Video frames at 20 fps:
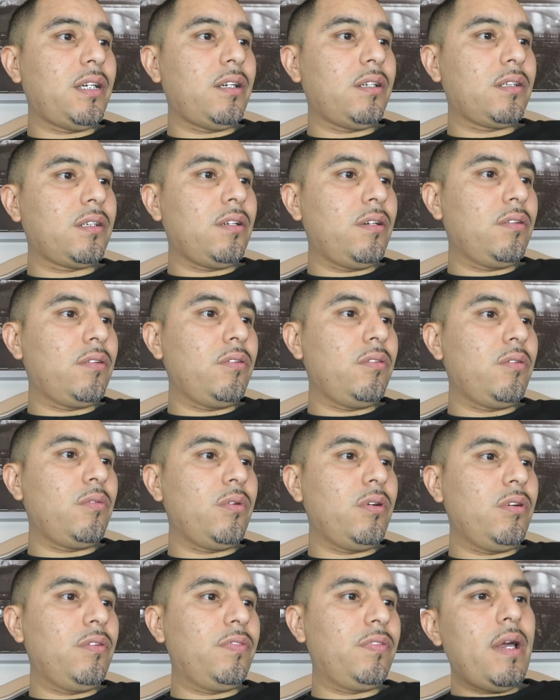sales go through the
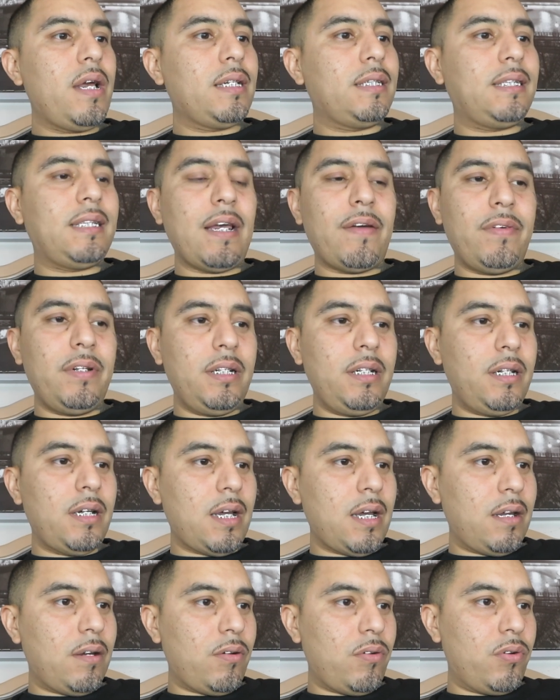roof. We had
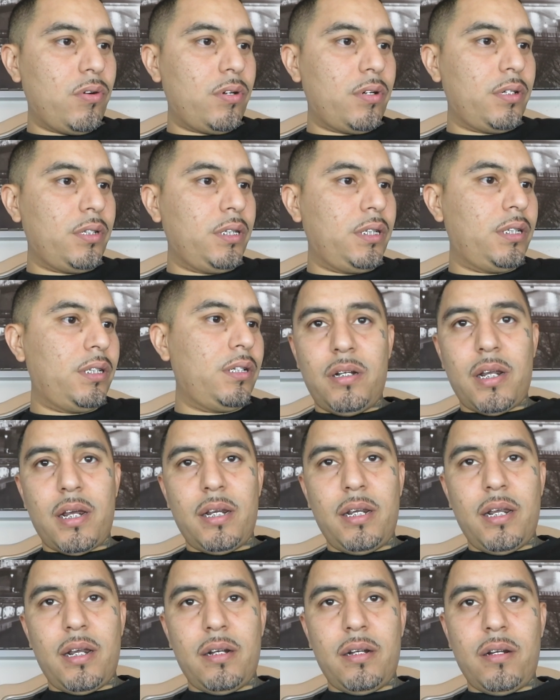79 orders. Now
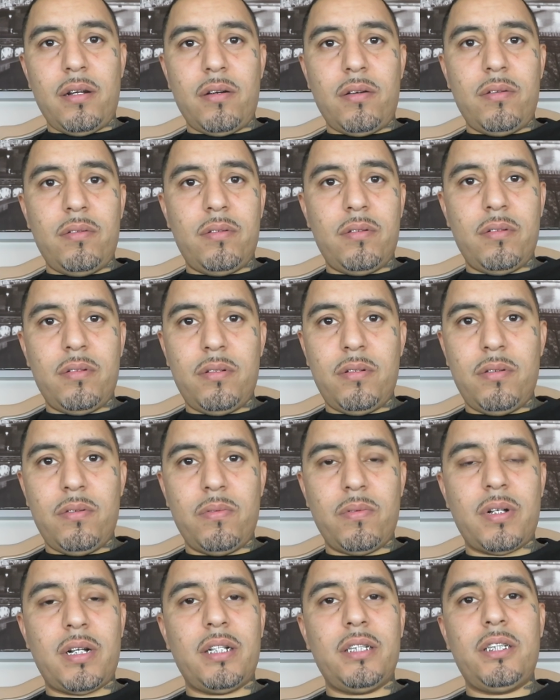y'all know,
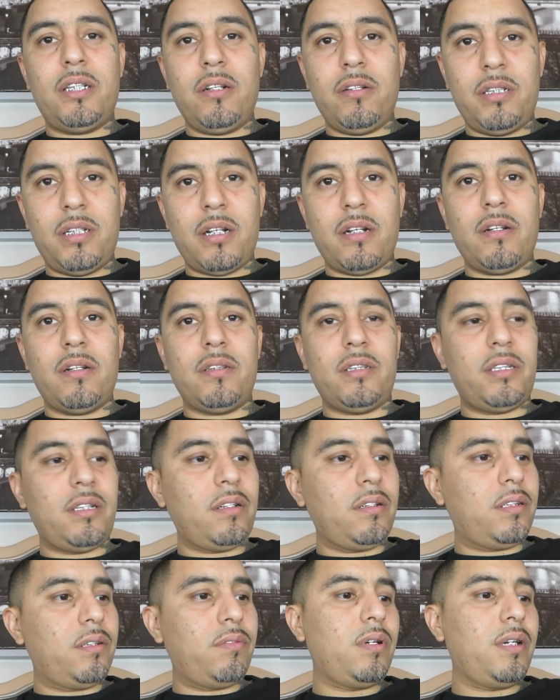when I showed y'all those
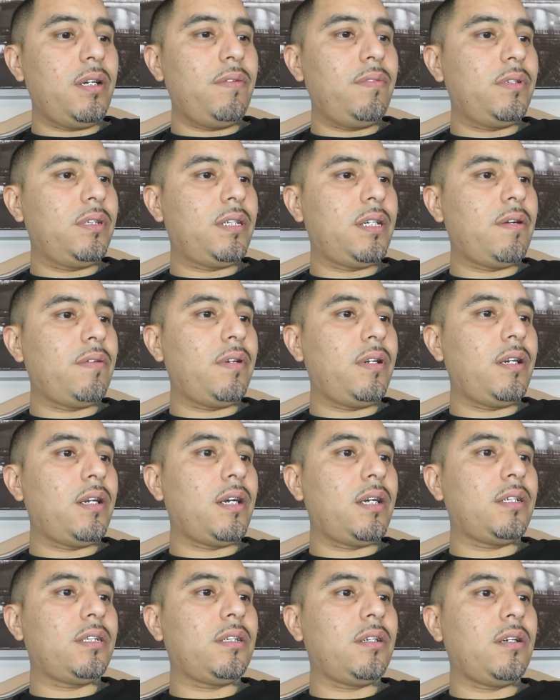shirts, wasn't even
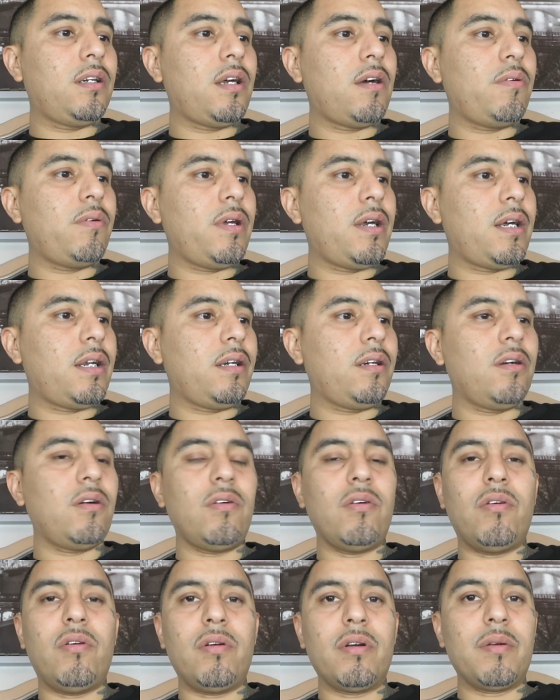79, so now we had to
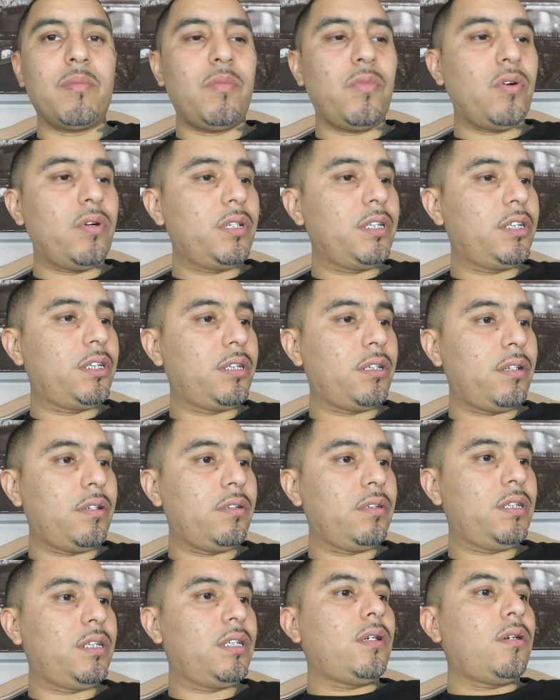go order more
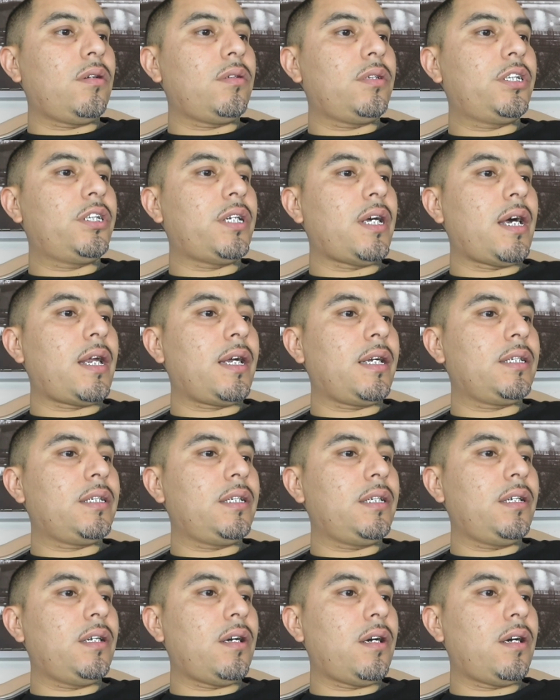shirts. So shout out to